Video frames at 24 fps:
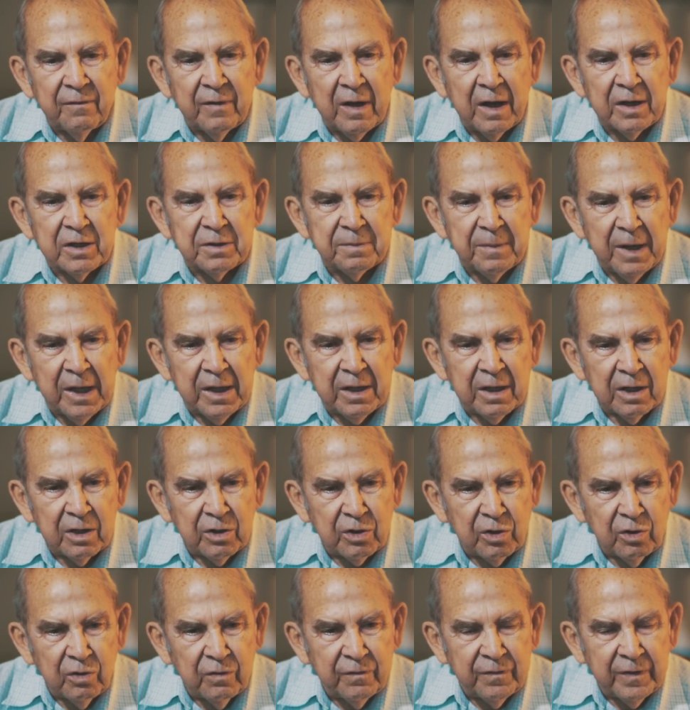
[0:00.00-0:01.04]
I was making
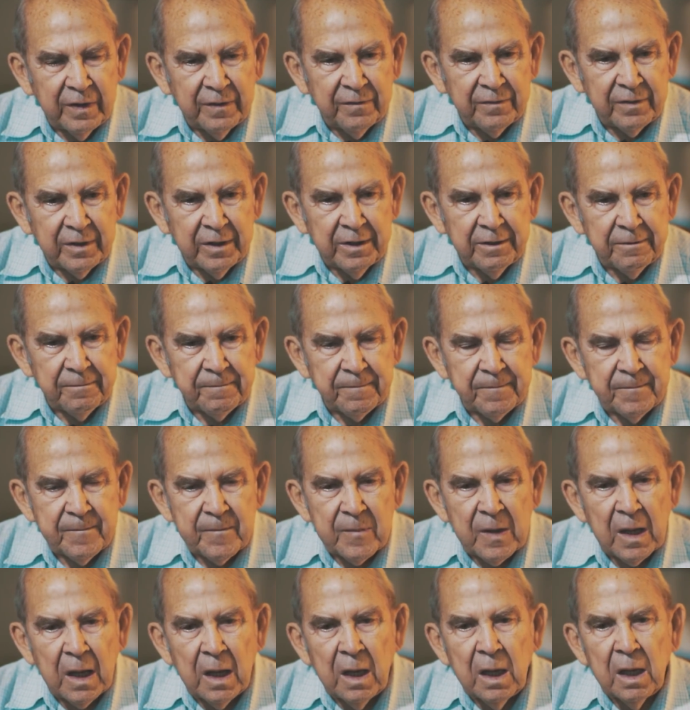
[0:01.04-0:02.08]
$250.
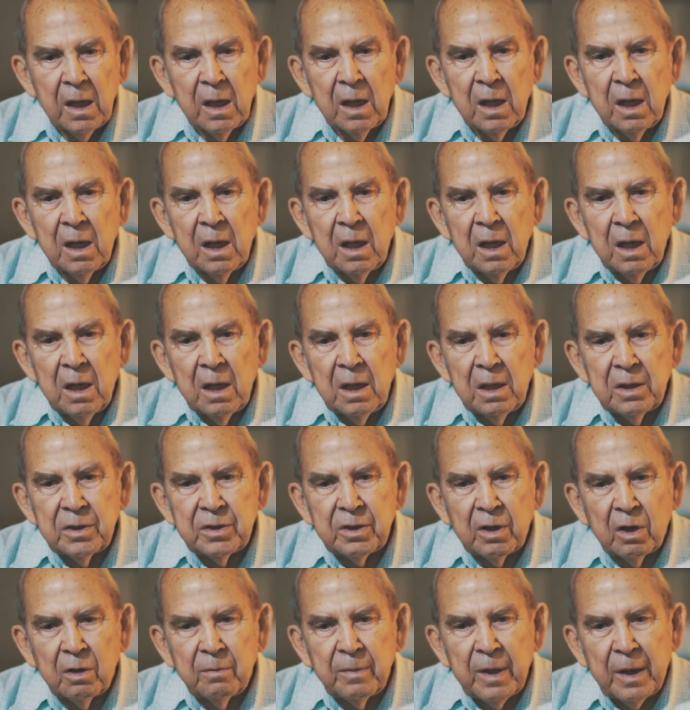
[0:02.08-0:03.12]
So